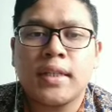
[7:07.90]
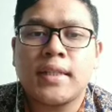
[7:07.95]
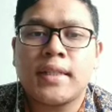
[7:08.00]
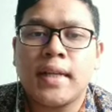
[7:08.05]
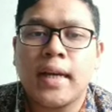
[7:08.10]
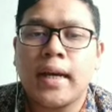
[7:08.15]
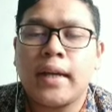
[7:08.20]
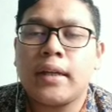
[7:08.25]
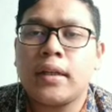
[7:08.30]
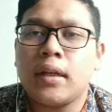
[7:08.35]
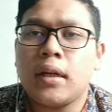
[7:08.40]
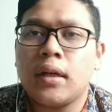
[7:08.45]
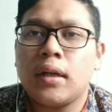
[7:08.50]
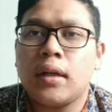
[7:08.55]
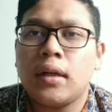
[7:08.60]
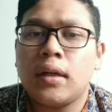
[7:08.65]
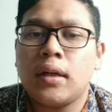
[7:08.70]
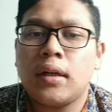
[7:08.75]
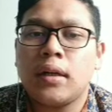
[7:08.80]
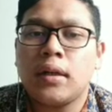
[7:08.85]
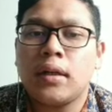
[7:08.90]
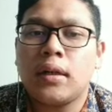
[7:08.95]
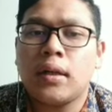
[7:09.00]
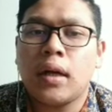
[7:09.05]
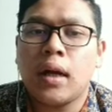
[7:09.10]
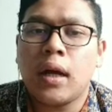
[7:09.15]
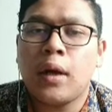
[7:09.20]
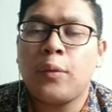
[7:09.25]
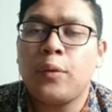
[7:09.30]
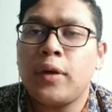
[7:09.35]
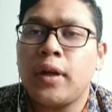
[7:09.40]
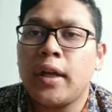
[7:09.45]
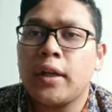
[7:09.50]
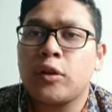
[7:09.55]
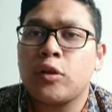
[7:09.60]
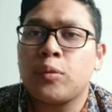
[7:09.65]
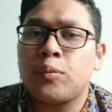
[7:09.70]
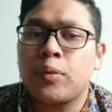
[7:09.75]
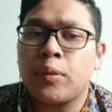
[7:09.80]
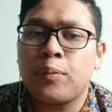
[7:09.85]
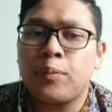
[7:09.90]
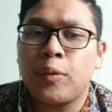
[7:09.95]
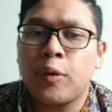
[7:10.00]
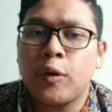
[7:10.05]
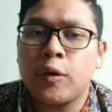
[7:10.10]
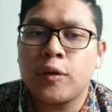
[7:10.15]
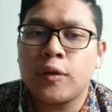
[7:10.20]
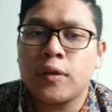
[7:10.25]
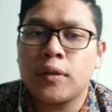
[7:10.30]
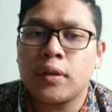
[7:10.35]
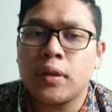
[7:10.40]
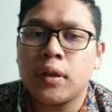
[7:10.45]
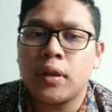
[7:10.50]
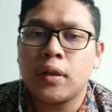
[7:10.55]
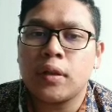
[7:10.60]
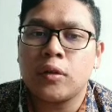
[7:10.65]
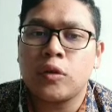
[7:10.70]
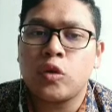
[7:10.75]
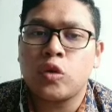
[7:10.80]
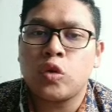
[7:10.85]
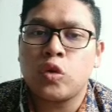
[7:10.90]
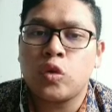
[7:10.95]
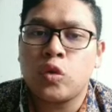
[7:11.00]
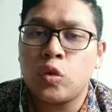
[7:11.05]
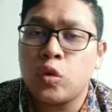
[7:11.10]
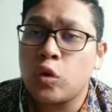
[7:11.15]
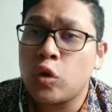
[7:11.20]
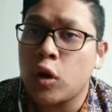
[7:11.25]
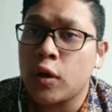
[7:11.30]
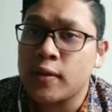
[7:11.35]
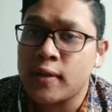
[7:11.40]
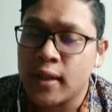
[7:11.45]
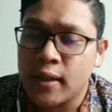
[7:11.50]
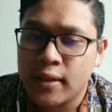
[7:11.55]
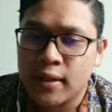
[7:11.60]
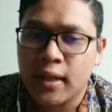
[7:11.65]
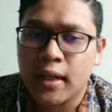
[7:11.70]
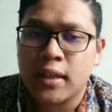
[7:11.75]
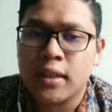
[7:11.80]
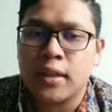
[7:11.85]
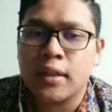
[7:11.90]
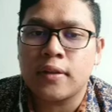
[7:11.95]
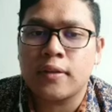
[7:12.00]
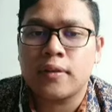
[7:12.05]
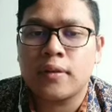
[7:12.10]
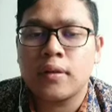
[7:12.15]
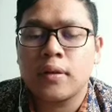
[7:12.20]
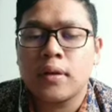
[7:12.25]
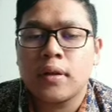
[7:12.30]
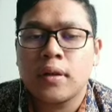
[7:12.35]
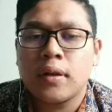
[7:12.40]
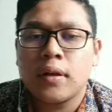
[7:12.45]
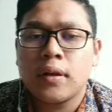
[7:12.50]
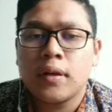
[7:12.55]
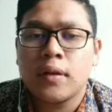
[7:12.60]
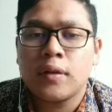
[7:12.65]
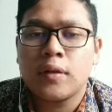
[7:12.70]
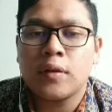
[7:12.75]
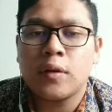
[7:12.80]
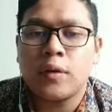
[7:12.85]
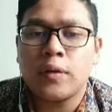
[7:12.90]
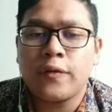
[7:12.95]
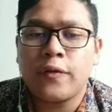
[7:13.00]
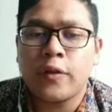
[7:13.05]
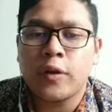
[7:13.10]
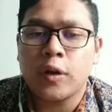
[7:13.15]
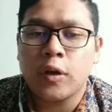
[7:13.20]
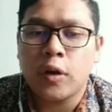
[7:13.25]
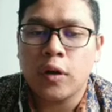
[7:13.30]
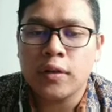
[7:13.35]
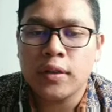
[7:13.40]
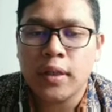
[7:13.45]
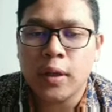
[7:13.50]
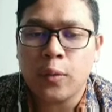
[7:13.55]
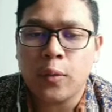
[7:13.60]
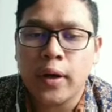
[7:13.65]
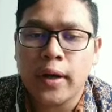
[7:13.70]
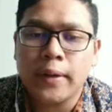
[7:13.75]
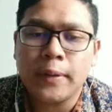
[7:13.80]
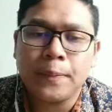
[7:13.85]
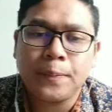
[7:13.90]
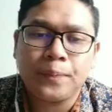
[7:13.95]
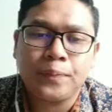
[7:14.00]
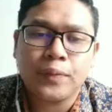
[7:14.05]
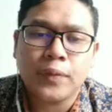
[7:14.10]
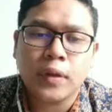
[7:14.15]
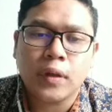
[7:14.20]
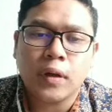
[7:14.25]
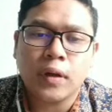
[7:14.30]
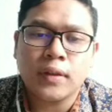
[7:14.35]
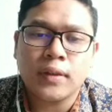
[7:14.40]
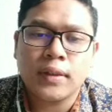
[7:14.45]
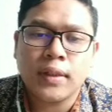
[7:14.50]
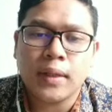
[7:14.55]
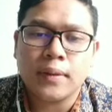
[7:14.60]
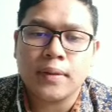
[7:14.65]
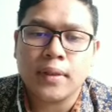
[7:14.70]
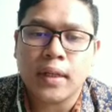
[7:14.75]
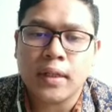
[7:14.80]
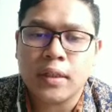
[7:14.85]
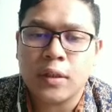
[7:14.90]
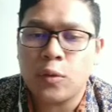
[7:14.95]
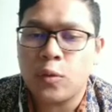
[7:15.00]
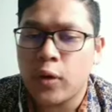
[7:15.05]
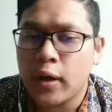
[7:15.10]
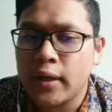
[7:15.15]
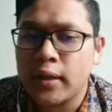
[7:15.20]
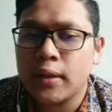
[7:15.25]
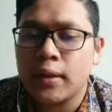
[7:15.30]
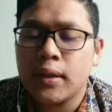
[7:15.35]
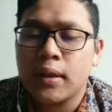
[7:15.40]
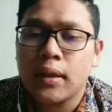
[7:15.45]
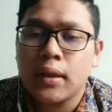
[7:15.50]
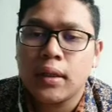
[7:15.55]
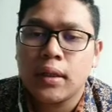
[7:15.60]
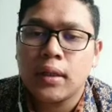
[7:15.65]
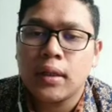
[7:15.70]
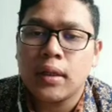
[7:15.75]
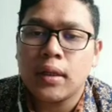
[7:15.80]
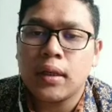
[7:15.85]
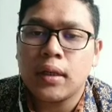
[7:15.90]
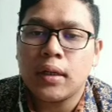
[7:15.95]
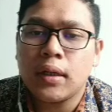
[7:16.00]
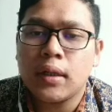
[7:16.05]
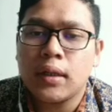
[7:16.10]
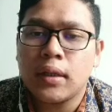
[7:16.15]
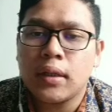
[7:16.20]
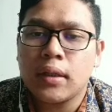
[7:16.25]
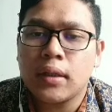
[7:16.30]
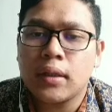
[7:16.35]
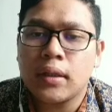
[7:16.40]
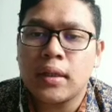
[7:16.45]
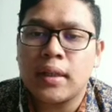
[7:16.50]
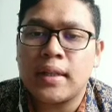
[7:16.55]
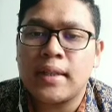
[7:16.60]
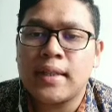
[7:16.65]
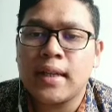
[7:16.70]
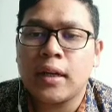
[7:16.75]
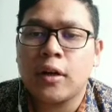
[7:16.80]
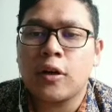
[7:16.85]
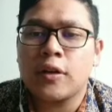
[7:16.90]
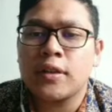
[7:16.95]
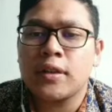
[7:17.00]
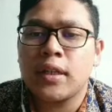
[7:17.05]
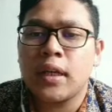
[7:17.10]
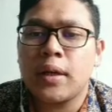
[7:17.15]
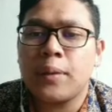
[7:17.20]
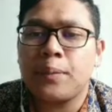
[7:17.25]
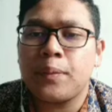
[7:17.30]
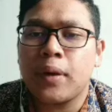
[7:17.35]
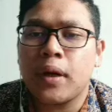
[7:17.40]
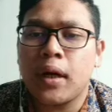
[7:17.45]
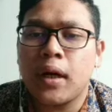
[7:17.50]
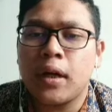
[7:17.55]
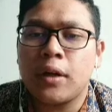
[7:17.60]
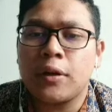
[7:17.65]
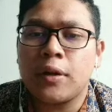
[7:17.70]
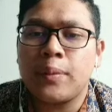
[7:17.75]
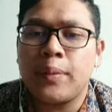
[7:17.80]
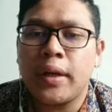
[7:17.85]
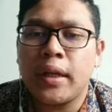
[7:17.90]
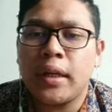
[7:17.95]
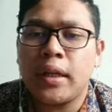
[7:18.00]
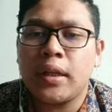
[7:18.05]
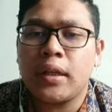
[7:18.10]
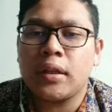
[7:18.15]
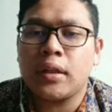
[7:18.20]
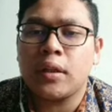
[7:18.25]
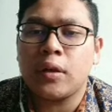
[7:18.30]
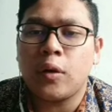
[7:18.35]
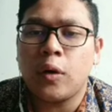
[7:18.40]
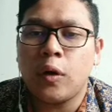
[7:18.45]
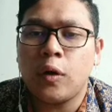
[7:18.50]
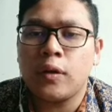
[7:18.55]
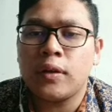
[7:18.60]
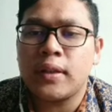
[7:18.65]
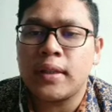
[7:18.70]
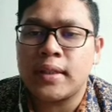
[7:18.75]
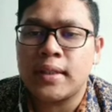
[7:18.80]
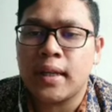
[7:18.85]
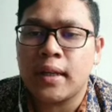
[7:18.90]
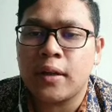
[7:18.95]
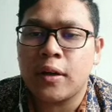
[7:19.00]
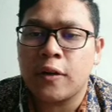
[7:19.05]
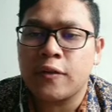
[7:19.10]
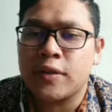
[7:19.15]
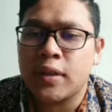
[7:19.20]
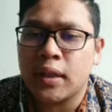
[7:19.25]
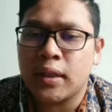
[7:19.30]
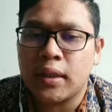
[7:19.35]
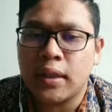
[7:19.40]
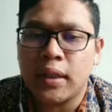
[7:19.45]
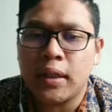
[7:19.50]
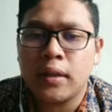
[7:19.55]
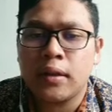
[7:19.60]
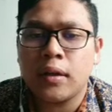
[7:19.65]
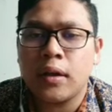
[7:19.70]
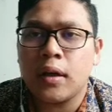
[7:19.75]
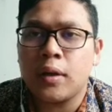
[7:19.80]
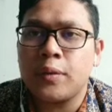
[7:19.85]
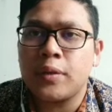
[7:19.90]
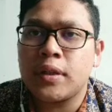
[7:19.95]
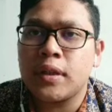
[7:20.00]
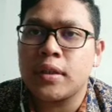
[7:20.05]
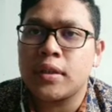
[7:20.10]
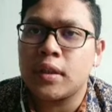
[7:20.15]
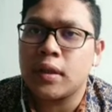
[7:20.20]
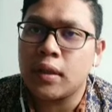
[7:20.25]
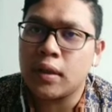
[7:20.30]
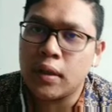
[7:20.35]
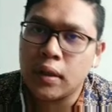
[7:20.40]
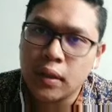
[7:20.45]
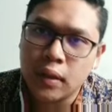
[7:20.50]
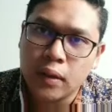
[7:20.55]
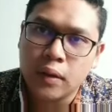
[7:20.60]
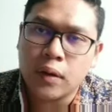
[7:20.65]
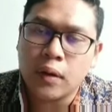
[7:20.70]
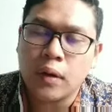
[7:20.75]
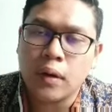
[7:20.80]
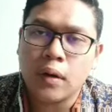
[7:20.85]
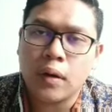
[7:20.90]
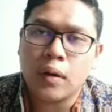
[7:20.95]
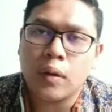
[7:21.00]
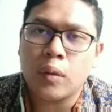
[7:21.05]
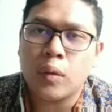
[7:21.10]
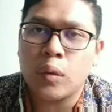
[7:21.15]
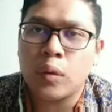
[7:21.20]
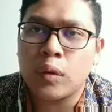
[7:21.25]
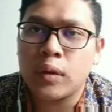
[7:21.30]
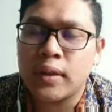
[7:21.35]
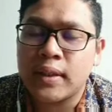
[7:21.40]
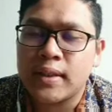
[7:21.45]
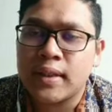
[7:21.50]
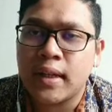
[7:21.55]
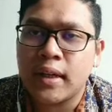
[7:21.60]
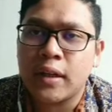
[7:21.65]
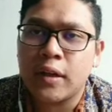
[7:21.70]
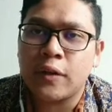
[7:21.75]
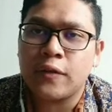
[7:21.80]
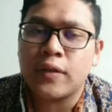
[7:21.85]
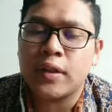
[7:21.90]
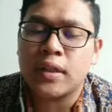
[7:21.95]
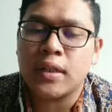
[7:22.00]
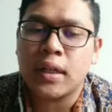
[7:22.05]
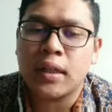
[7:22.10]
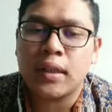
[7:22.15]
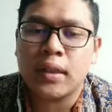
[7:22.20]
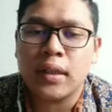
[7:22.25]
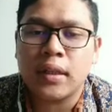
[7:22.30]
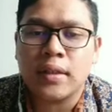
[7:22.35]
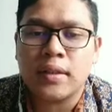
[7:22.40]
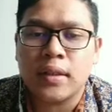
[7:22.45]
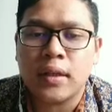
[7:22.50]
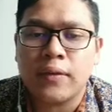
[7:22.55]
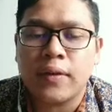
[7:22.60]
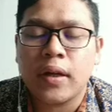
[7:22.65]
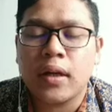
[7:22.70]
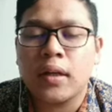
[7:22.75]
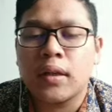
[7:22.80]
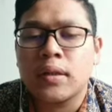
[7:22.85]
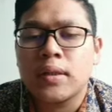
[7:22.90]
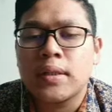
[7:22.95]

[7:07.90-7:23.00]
design, I would like to propose 2 concept sketches. So for the concept sketching 1, the design concept are remaining the old design of Canting, which is the old design of the Canting server.